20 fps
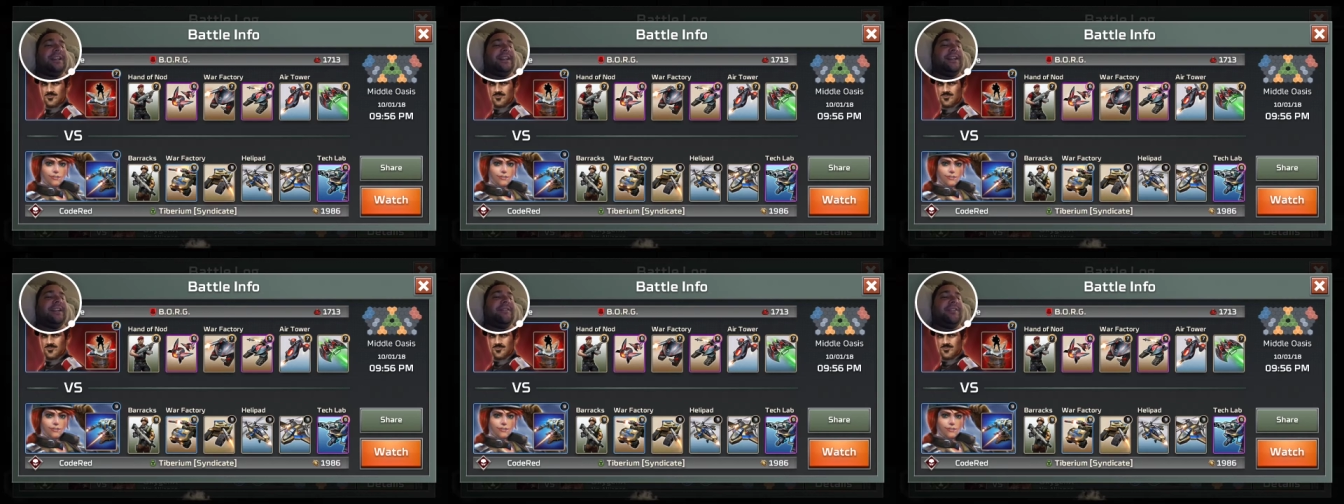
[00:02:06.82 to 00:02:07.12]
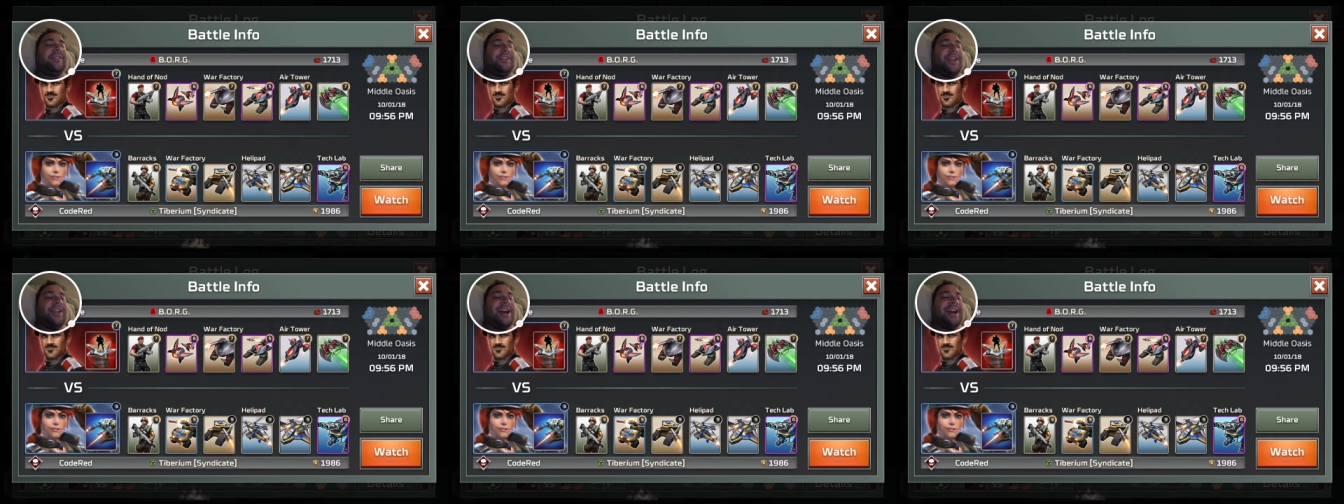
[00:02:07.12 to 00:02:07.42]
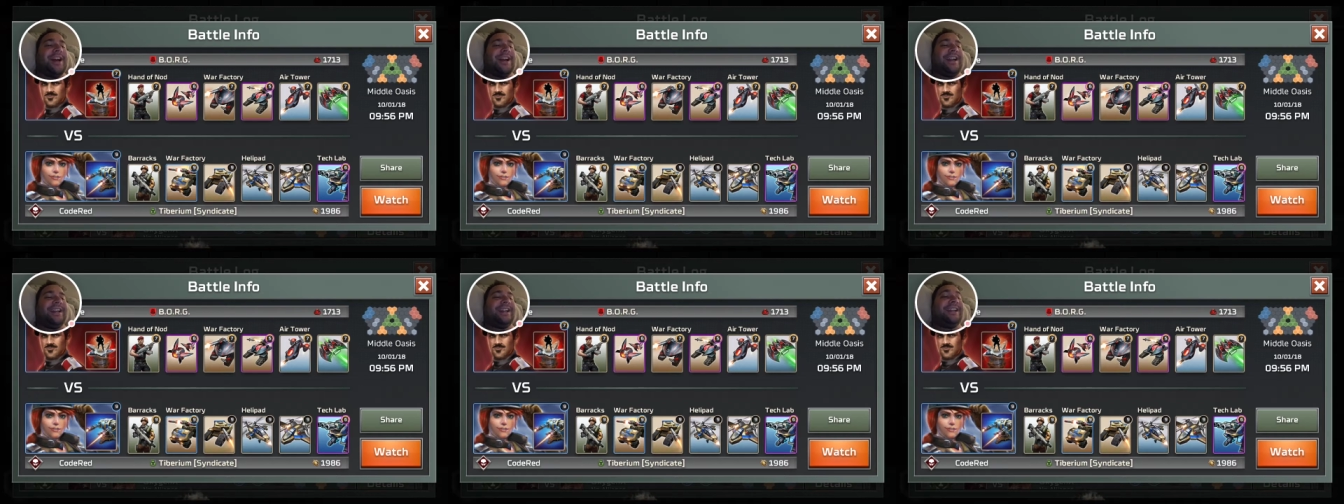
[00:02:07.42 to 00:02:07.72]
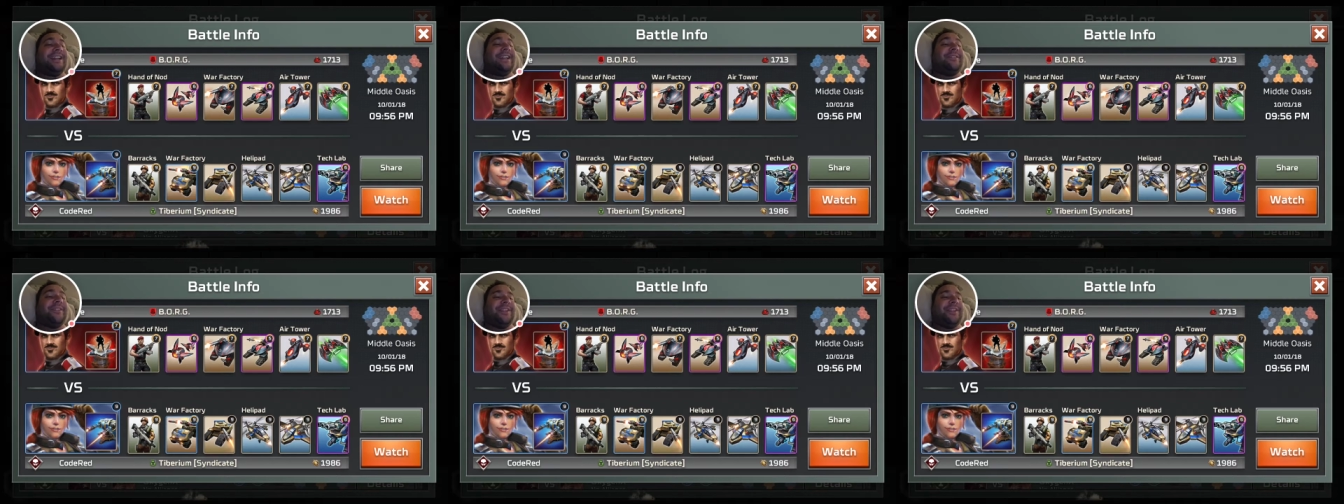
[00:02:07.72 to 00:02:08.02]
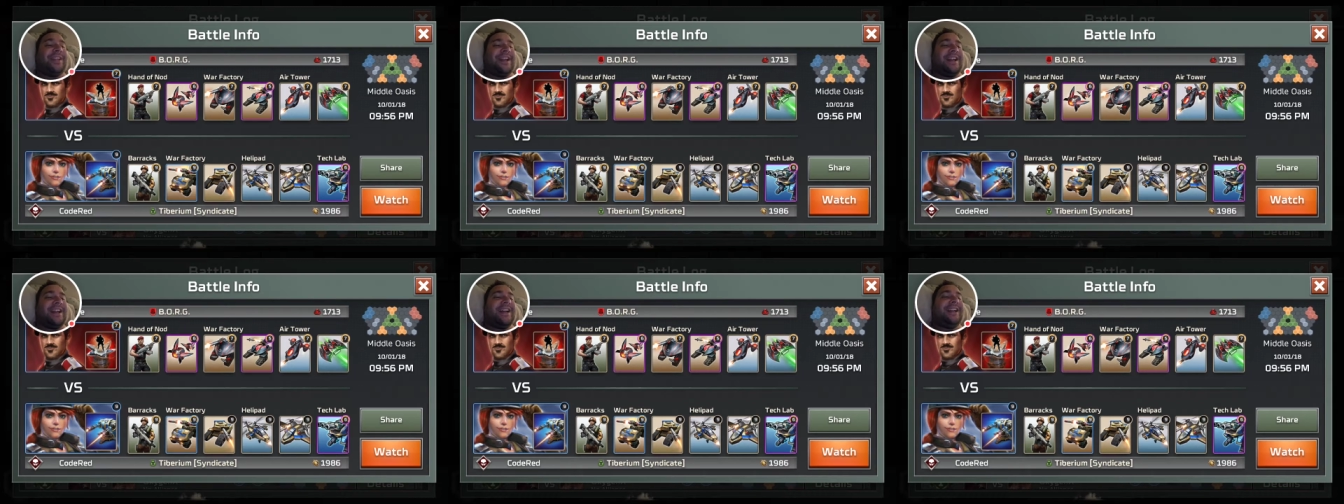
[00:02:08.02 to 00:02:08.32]
level 9, level
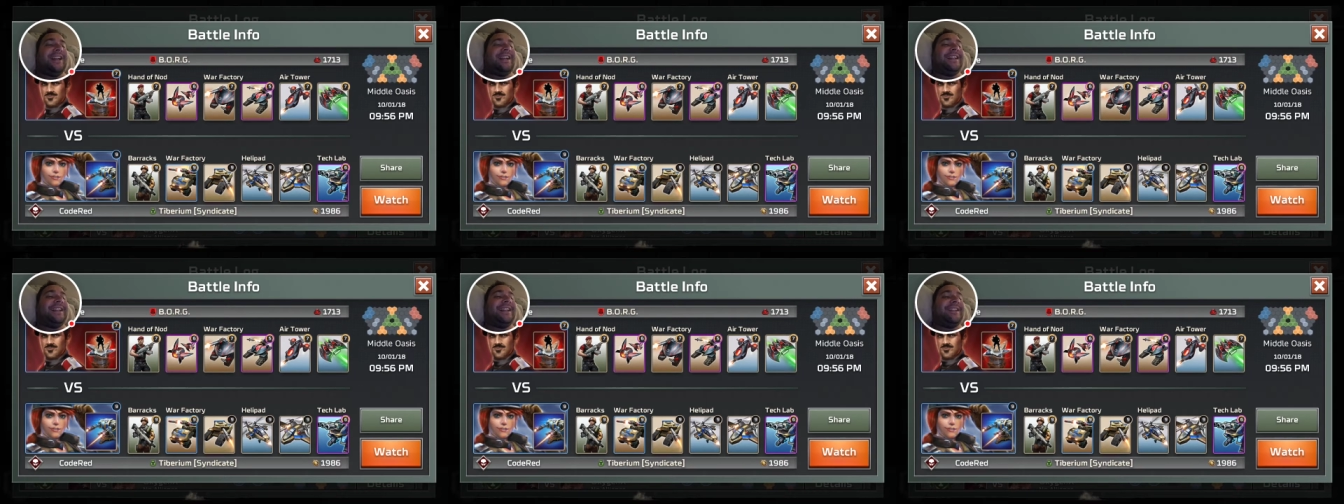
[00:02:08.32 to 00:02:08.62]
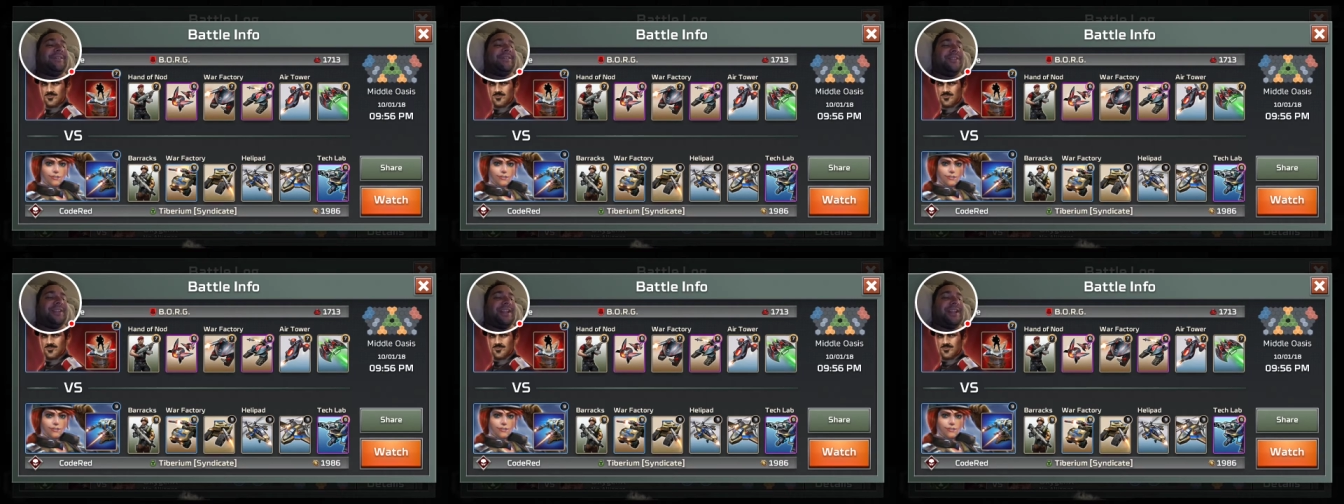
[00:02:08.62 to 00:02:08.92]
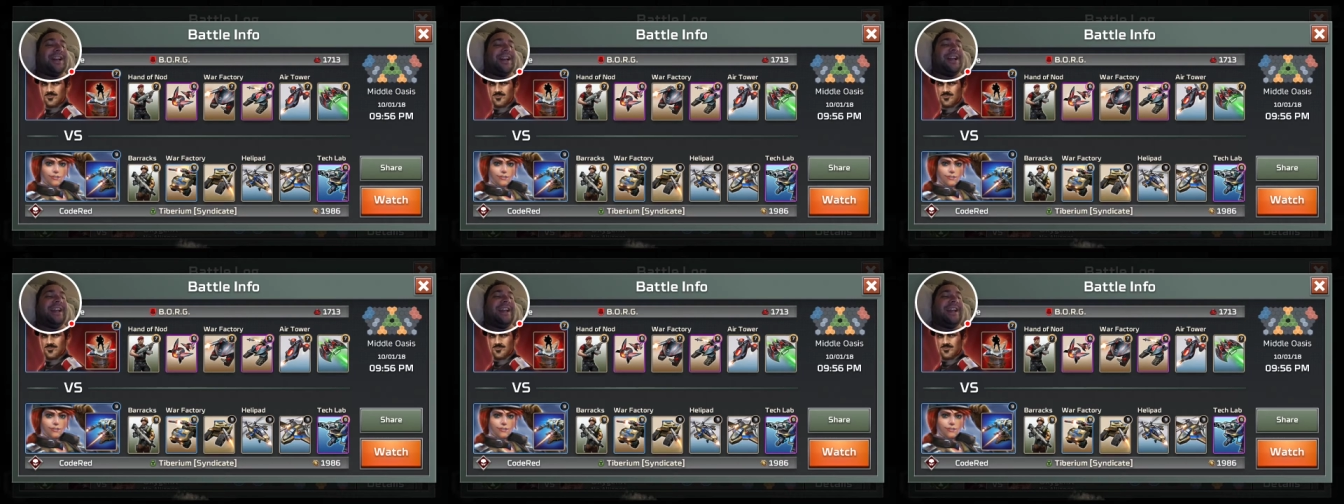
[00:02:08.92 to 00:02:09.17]
9, level 9,